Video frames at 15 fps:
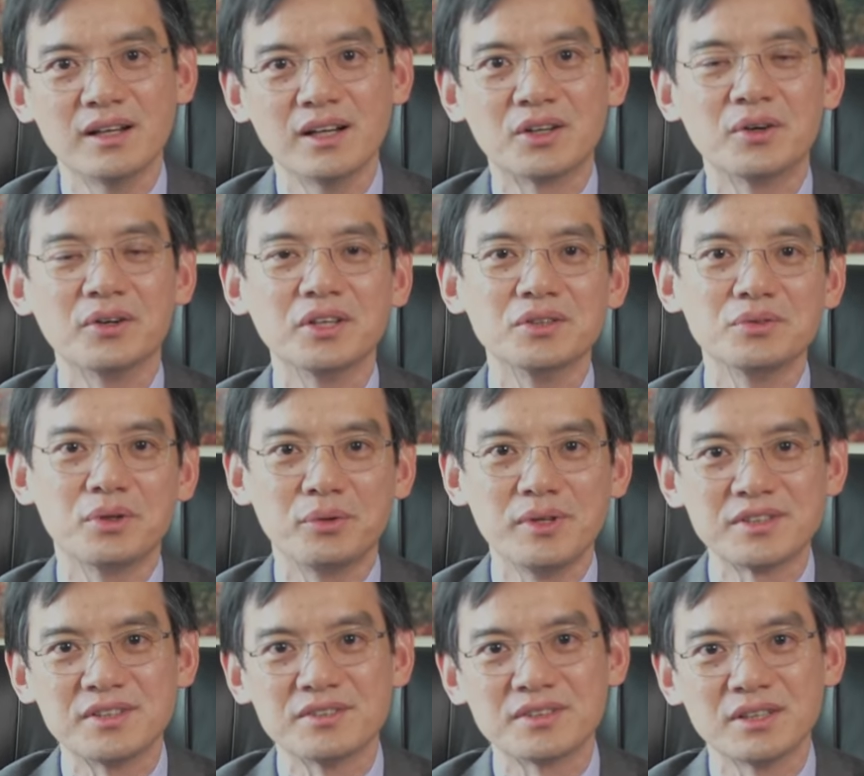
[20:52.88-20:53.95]
According to a
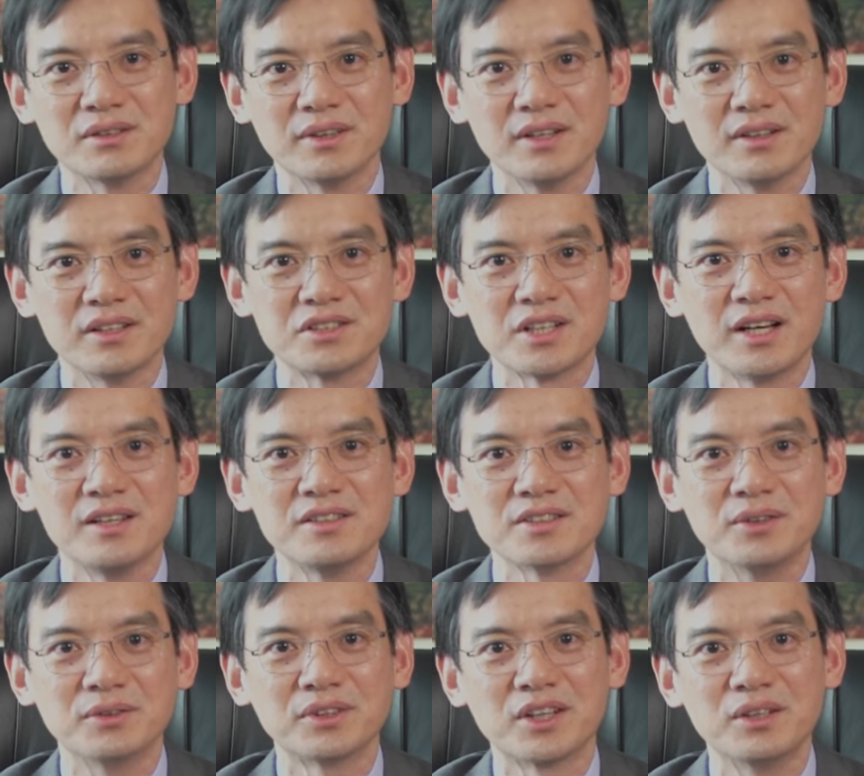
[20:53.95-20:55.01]
recent survey, the
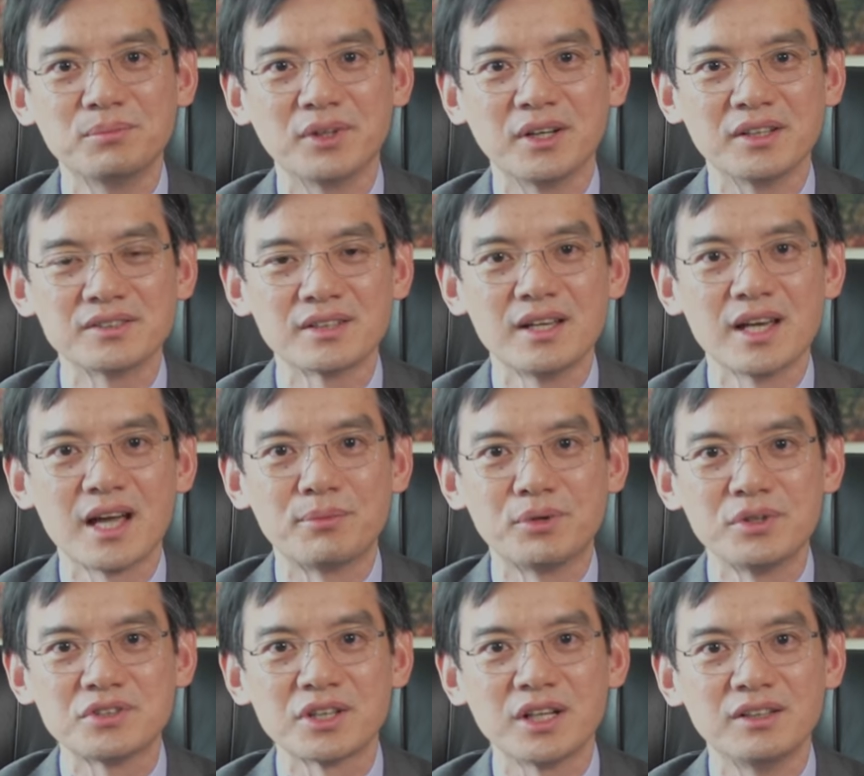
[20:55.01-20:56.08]
Chinese-owned companies have
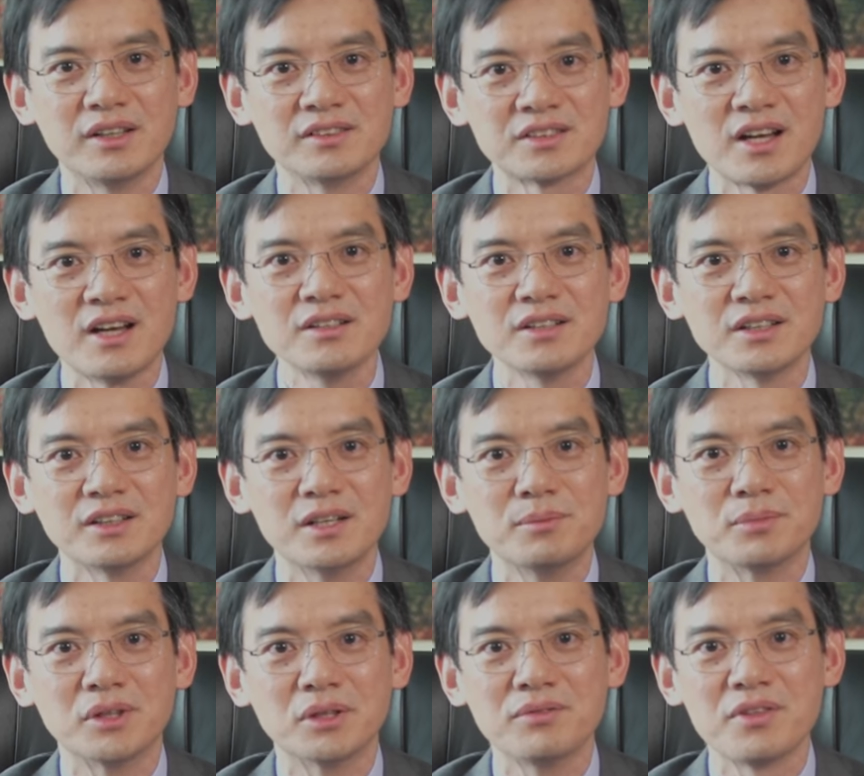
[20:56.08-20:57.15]
reached an astounding
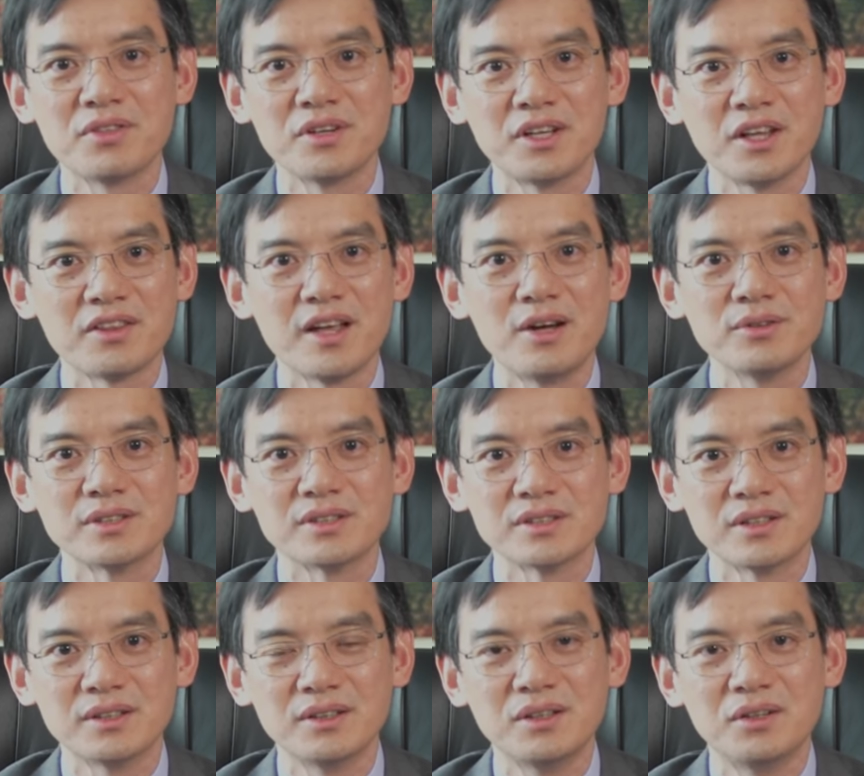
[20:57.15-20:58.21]
number of 30,000,
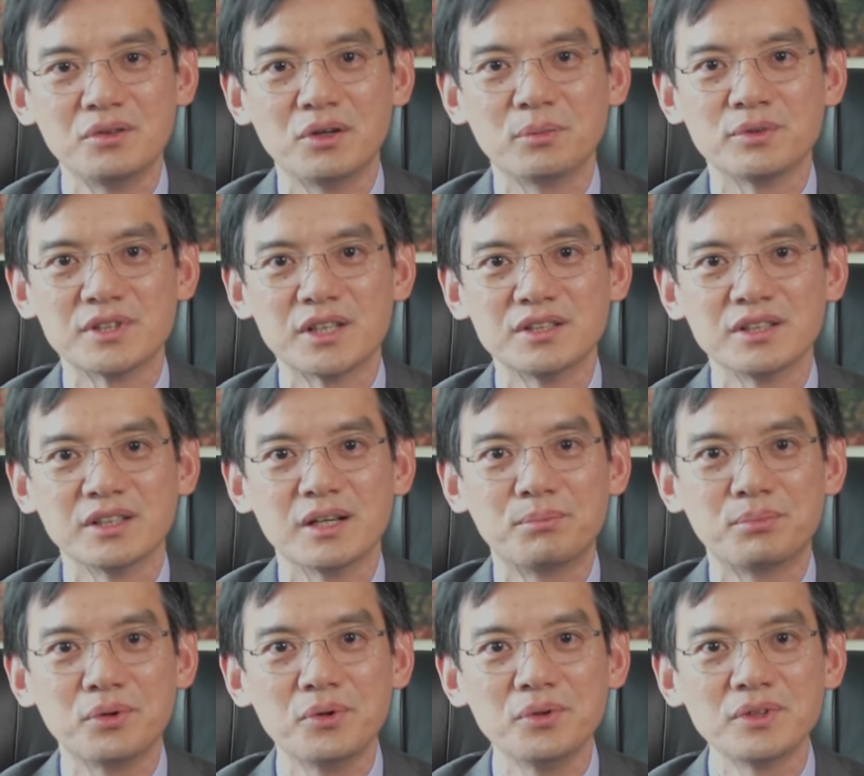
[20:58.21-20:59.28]
representing a
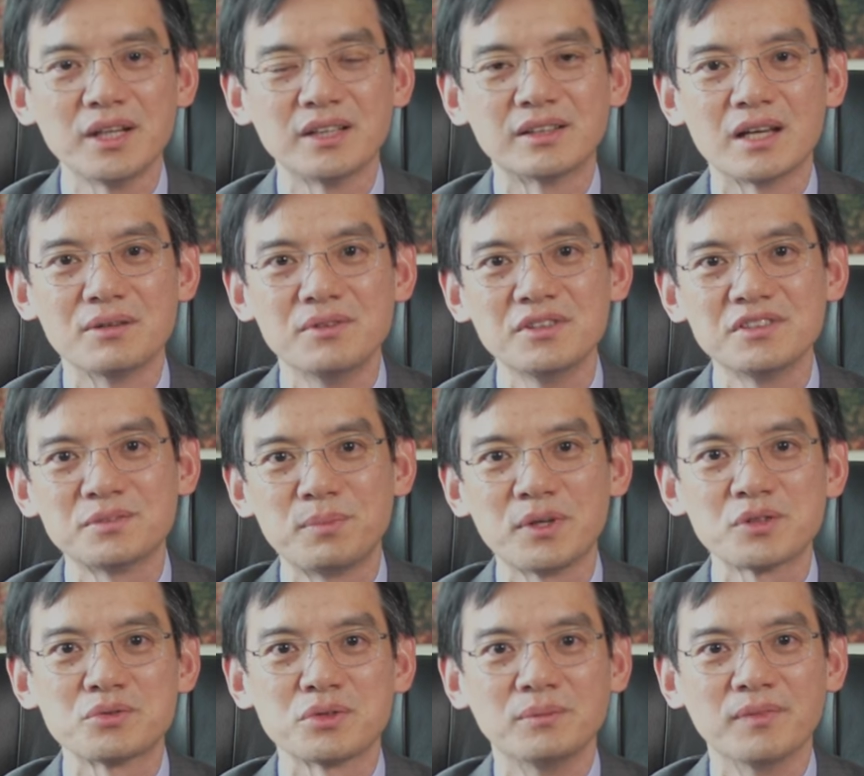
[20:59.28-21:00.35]
broad and diverse
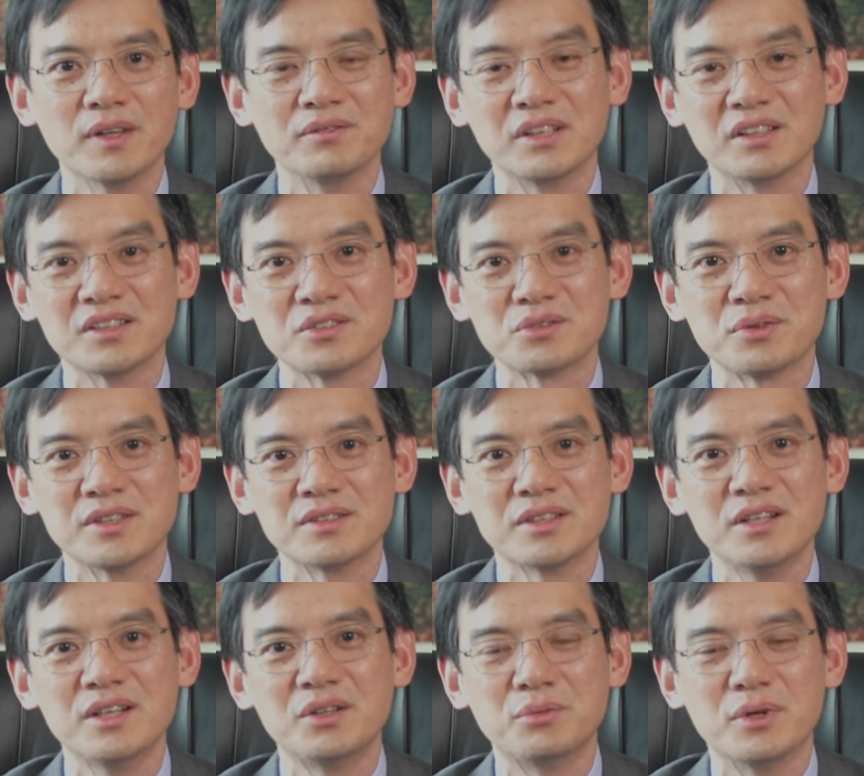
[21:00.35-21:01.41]
spectrum of industries
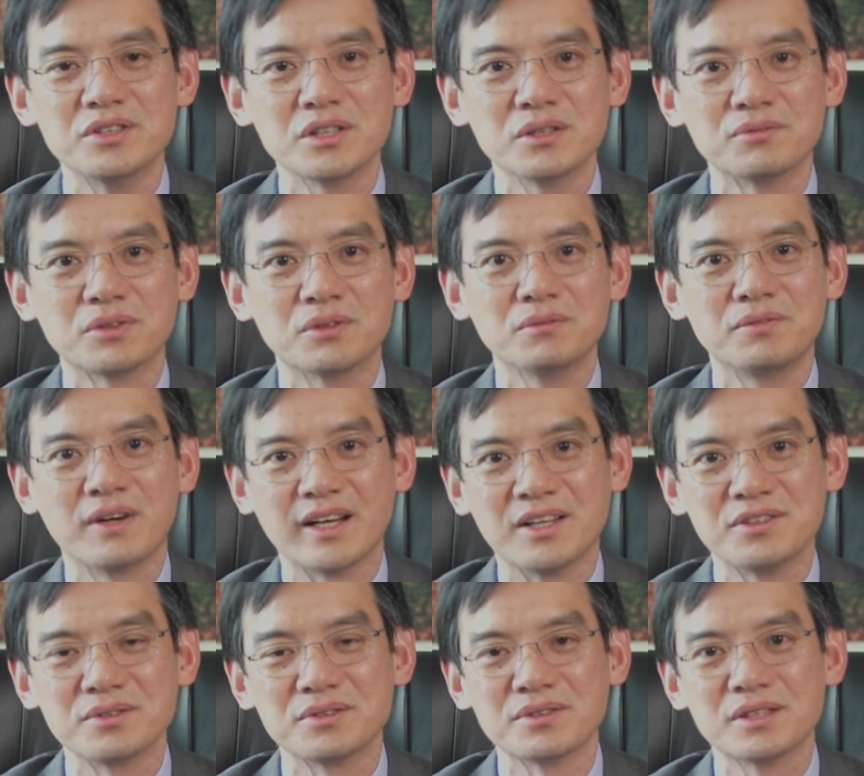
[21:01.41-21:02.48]
ranging from
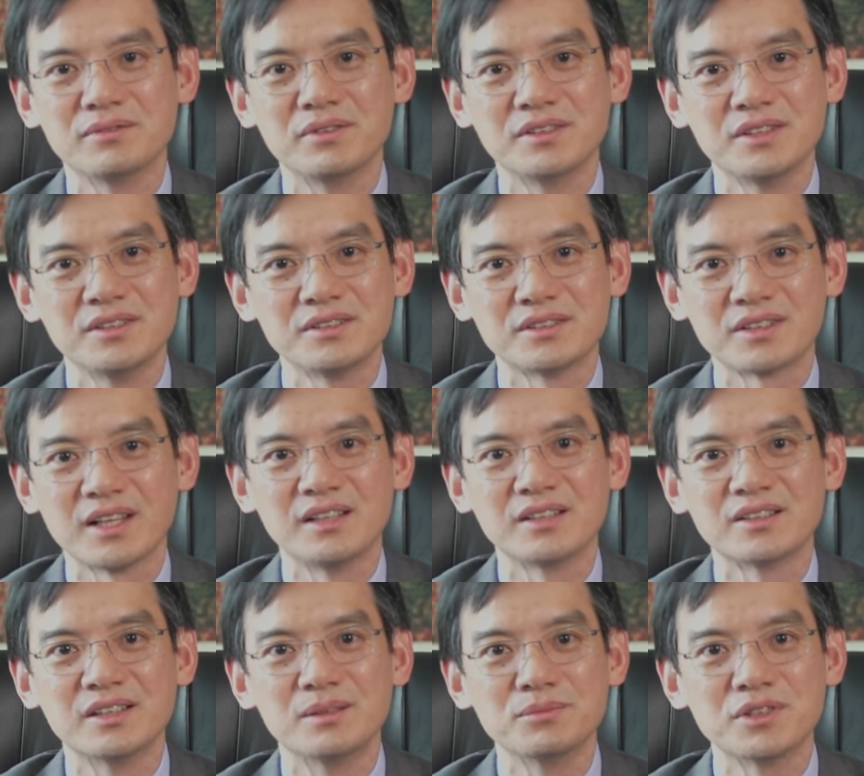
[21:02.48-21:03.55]
financial services,
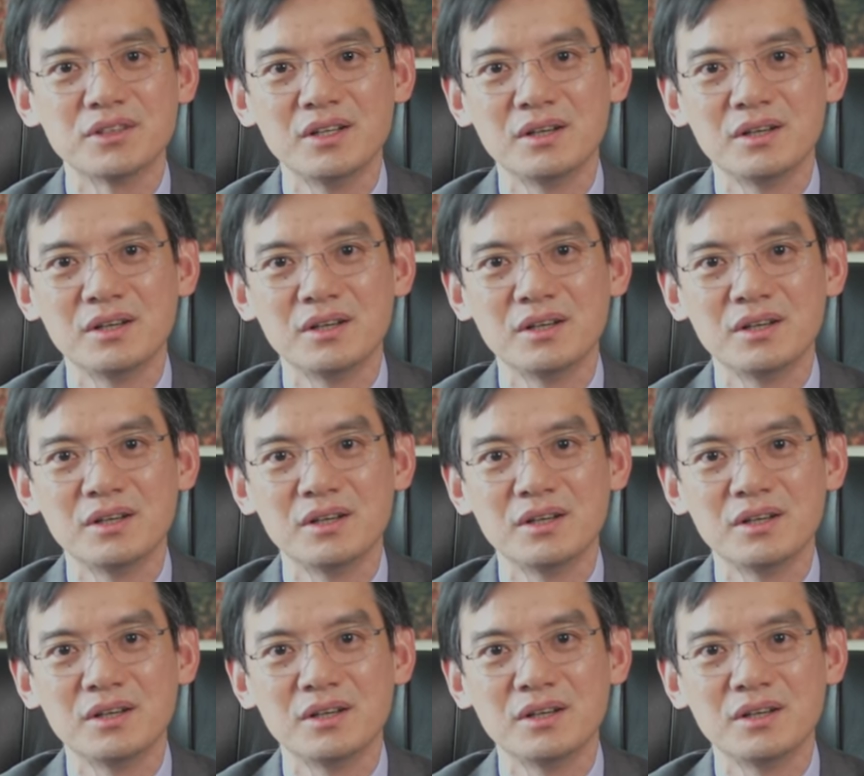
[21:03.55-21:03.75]
telecoms,